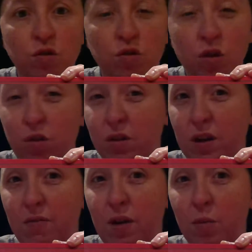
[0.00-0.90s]
circles that
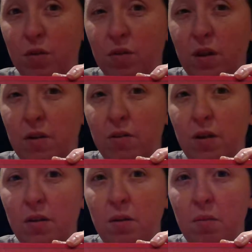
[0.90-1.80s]
have numbers and letters
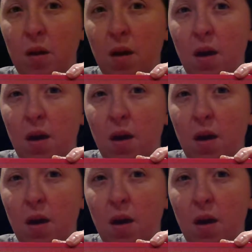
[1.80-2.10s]
on them